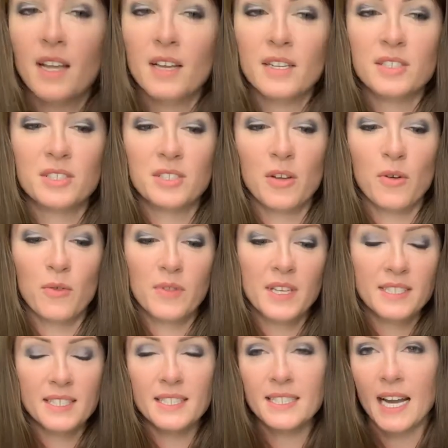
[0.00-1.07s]
So
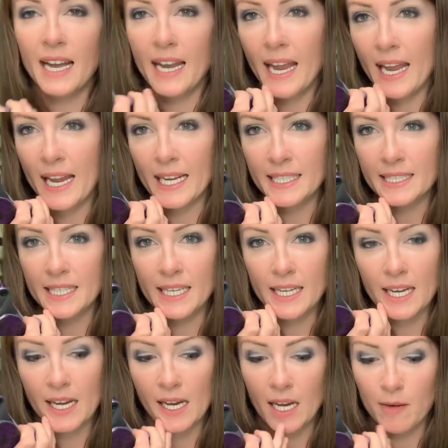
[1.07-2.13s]
this is kind of handy.
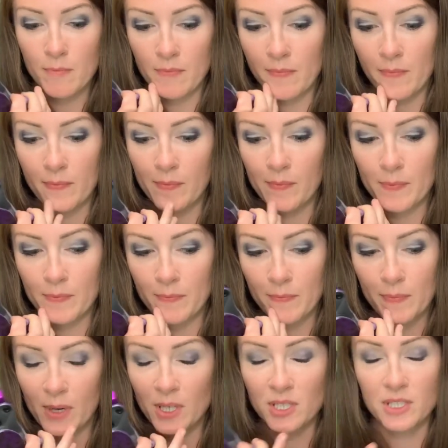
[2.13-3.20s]

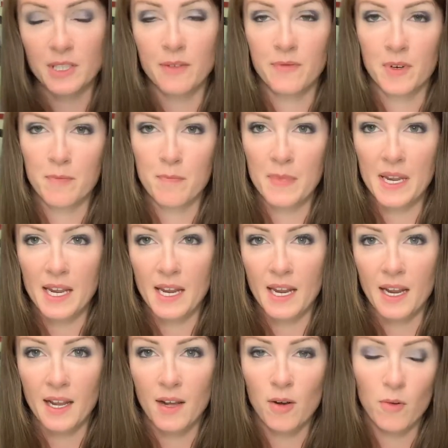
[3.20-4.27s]
Personally for
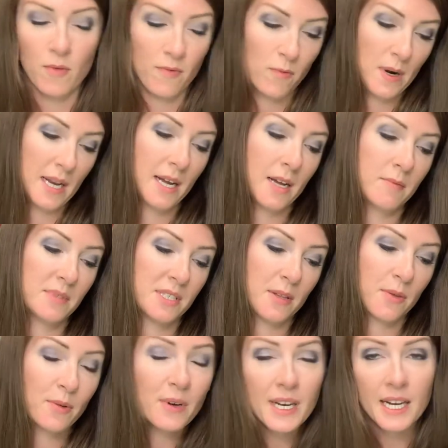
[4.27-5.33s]
me, when it comes to
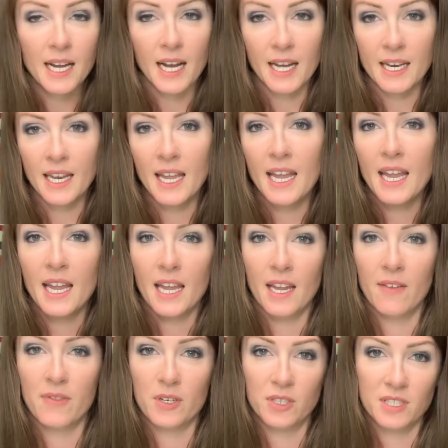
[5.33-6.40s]
3-gun,
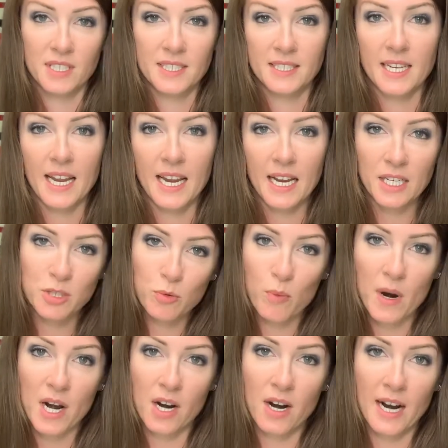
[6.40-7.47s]
if there's a stage
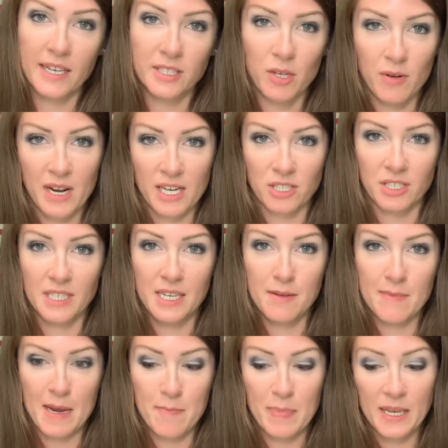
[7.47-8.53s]
where I don't actually need
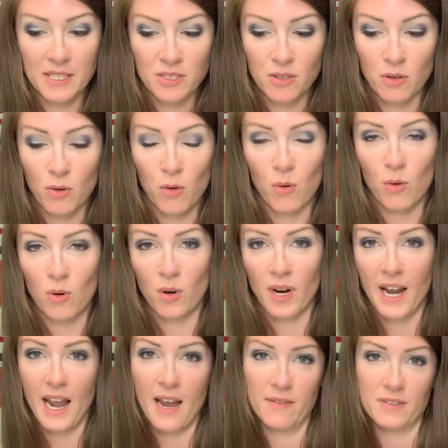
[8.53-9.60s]
my pistol or I
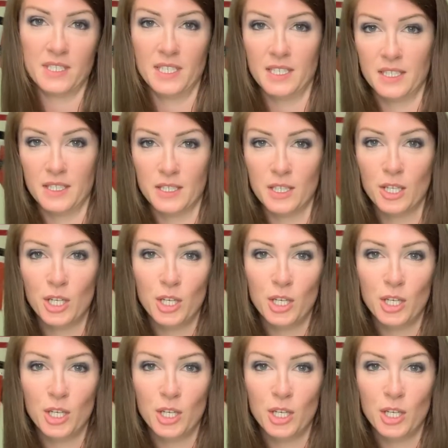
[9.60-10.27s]
have to